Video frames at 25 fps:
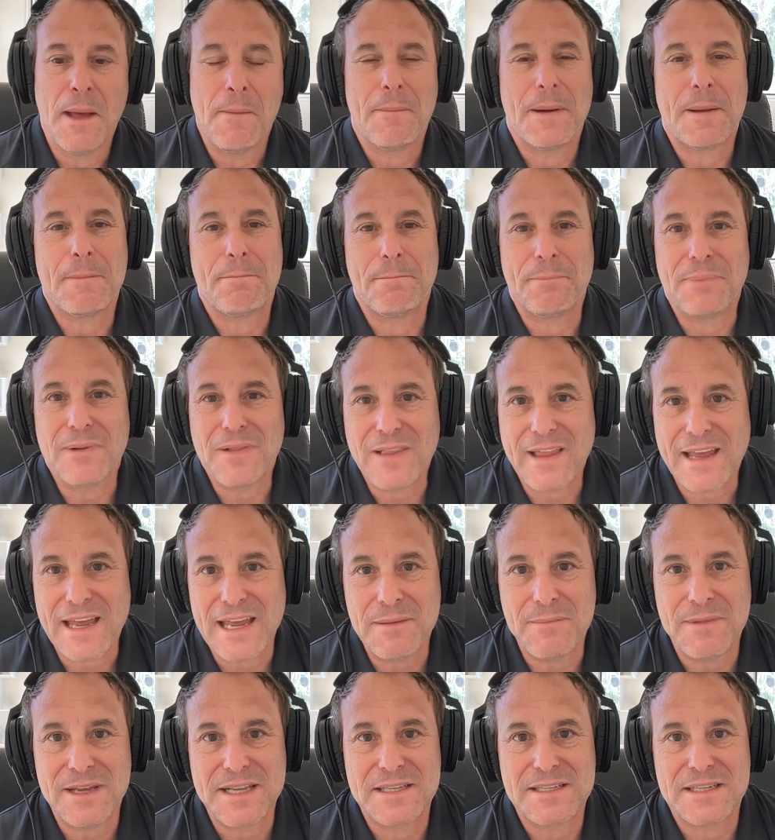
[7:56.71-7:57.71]
But
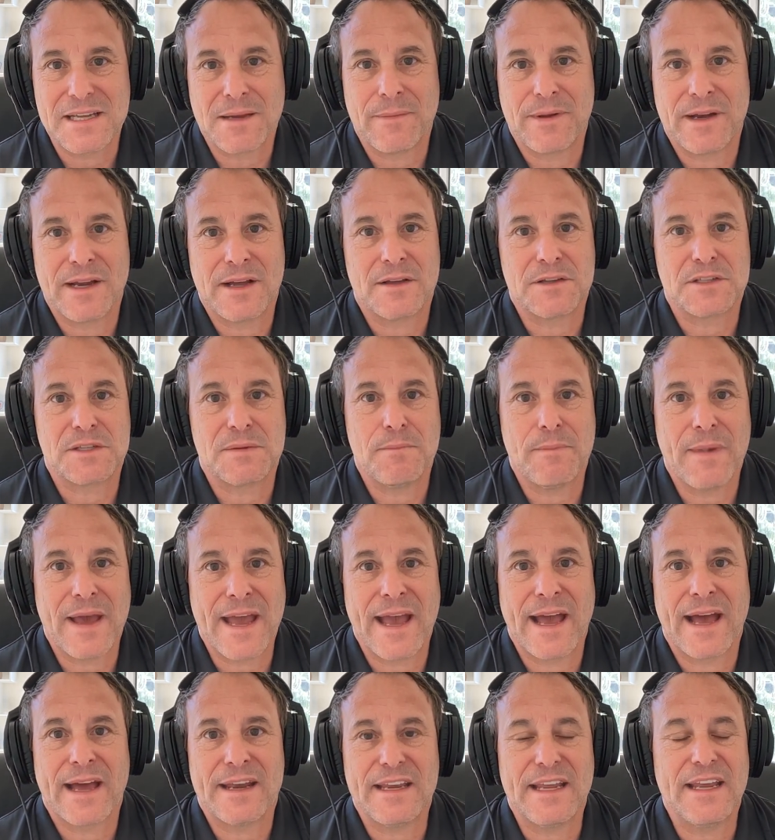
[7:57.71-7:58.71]
blaming someone else,
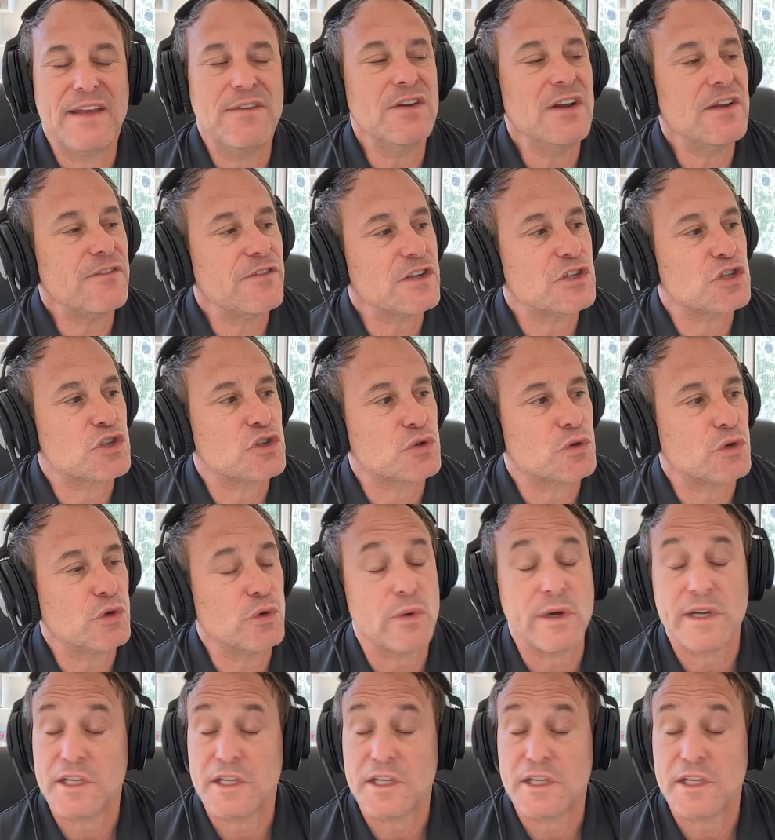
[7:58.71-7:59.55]
man, even if it's true,